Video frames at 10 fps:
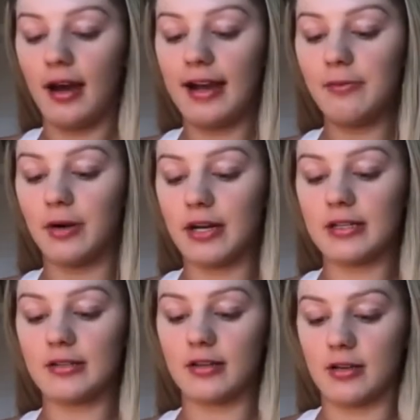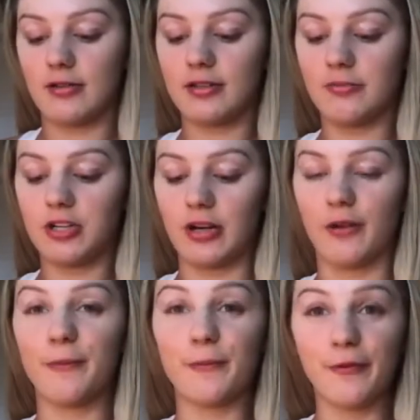I wanted to start a YouTube
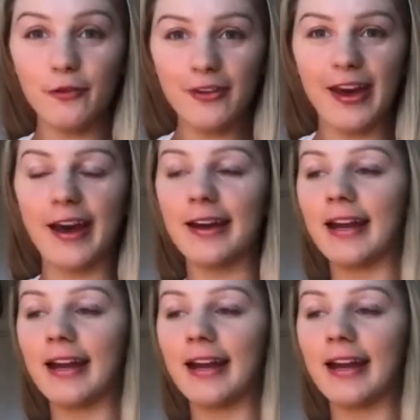channel before that.